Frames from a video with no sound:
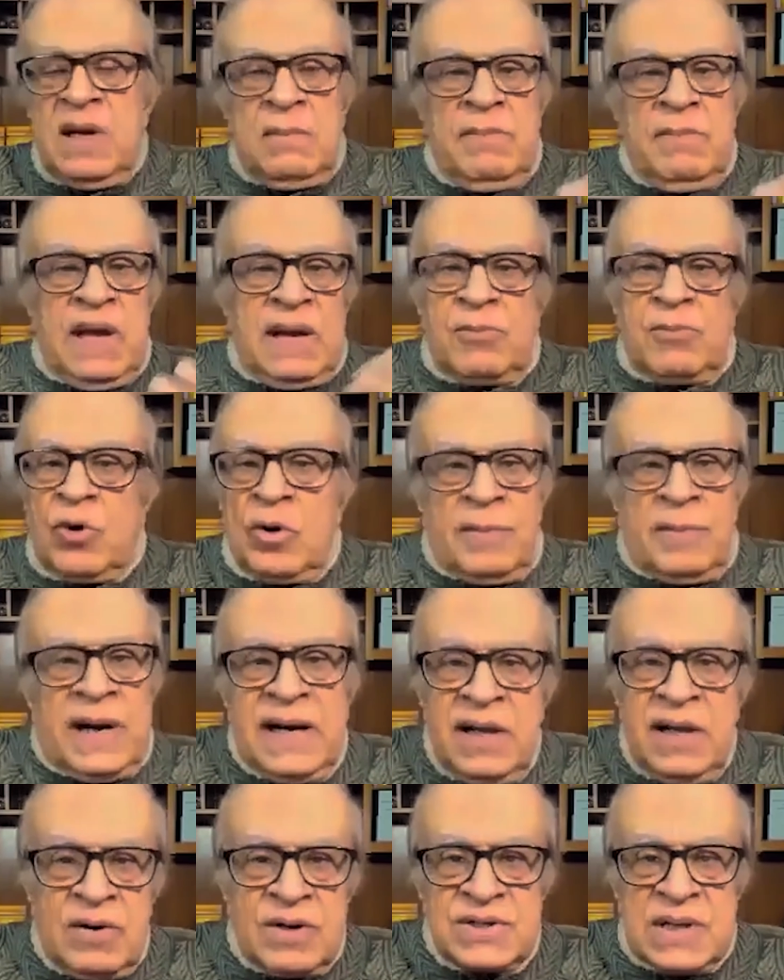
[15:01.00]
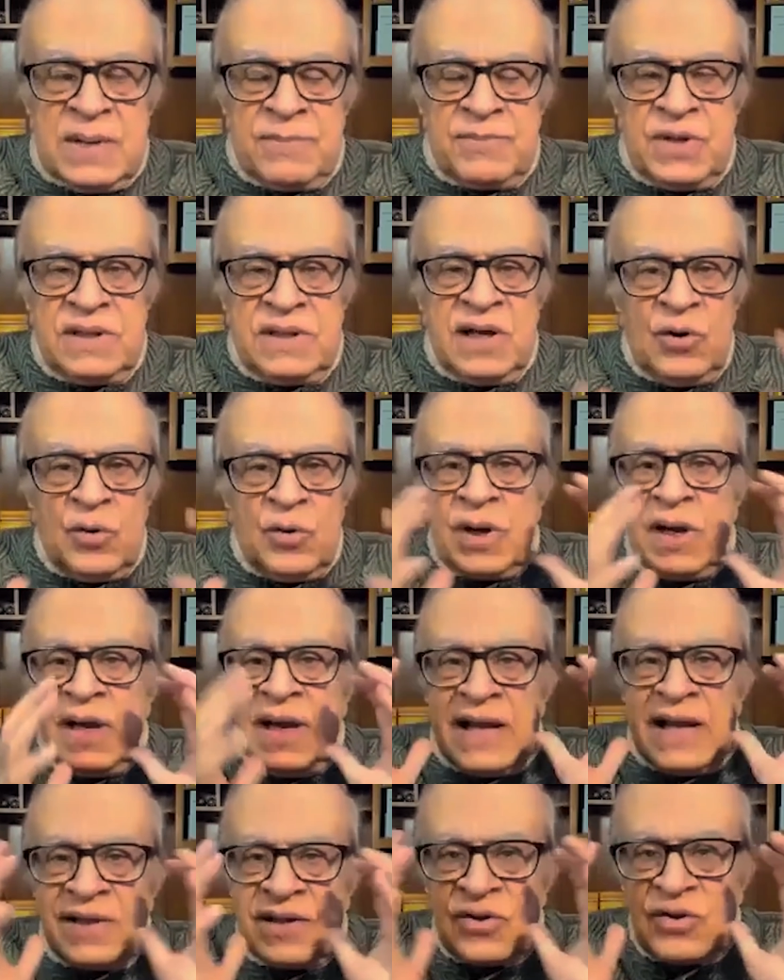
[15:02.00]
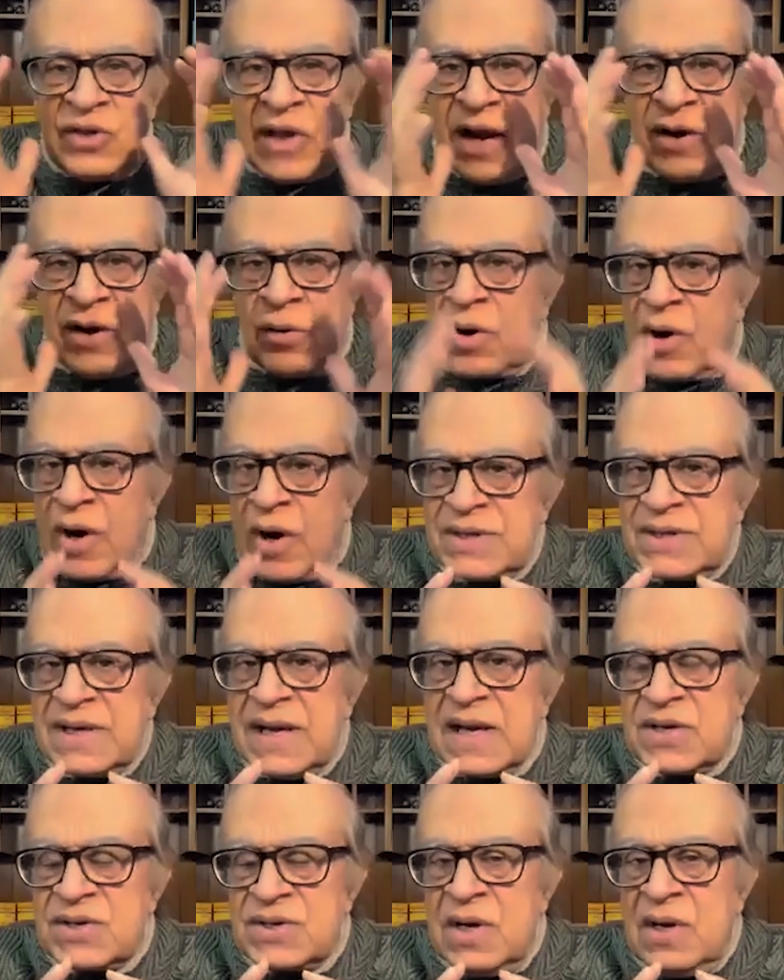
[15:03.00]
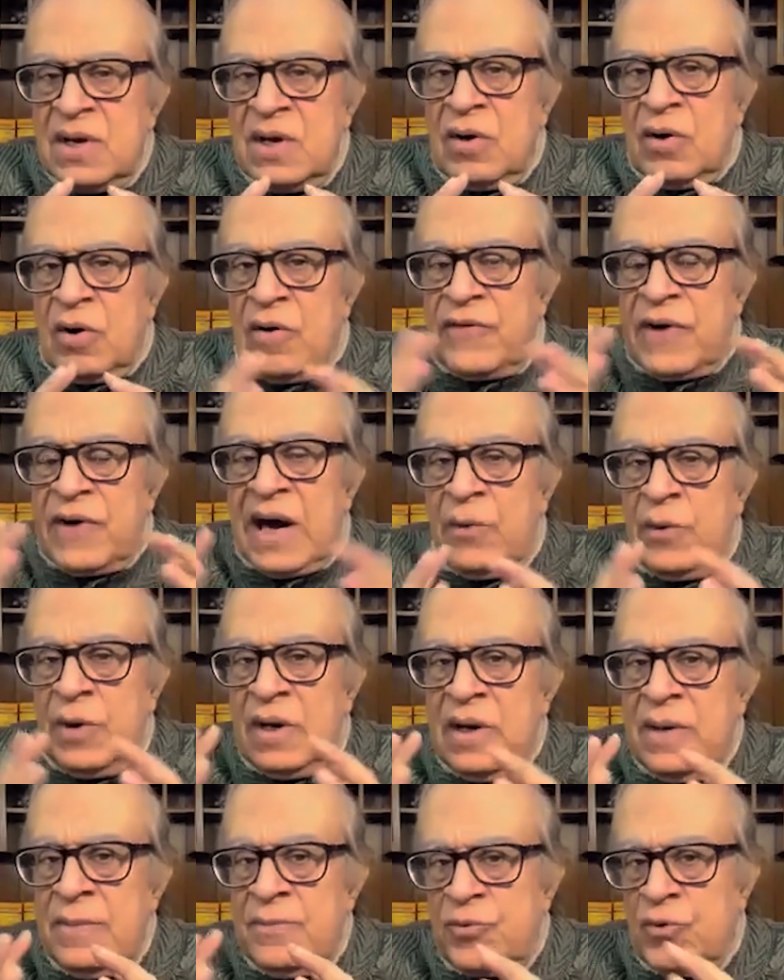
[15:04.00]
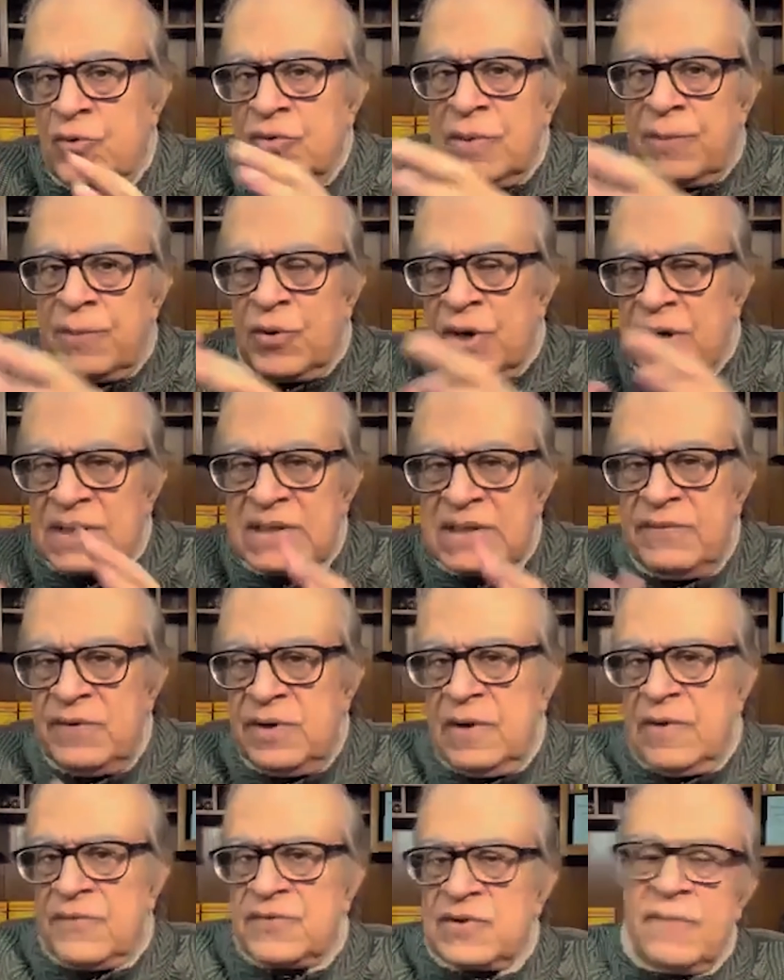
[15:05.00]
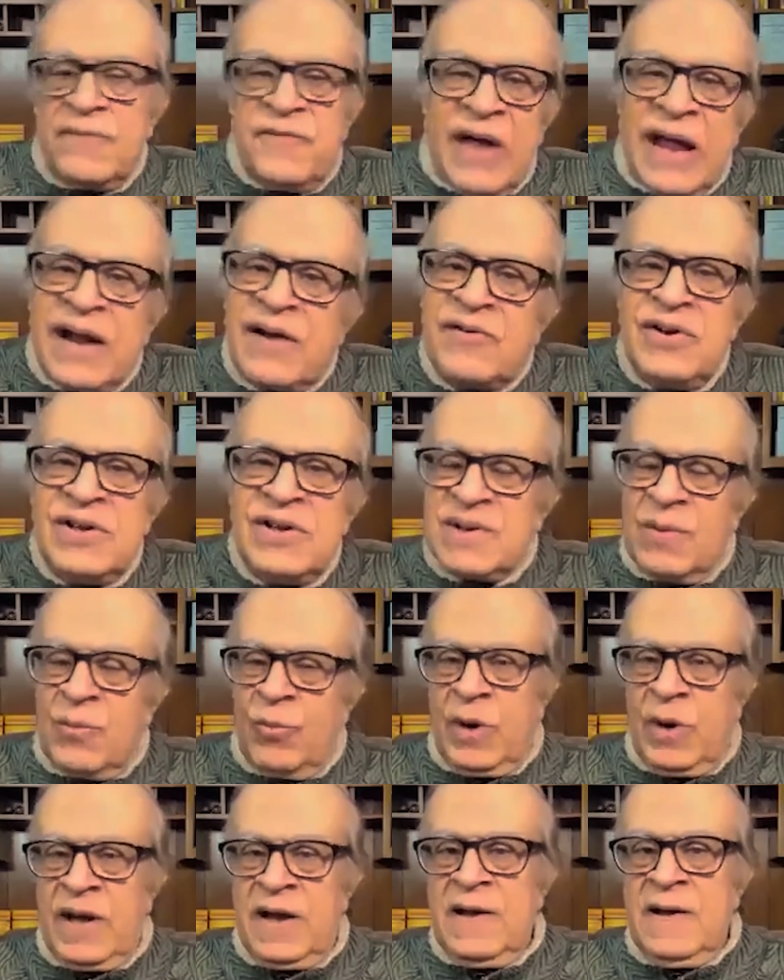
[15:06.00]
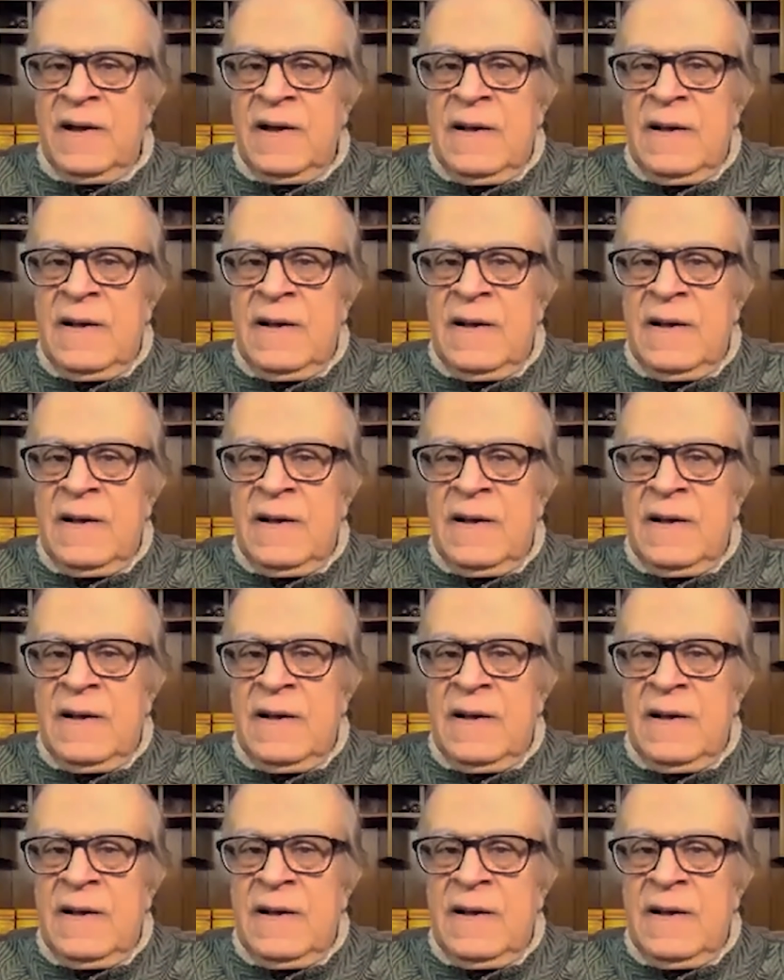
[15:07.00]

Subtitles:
make more money or something. They're looking at the narrow context of how it'll improve the productivity of some factory somewhere.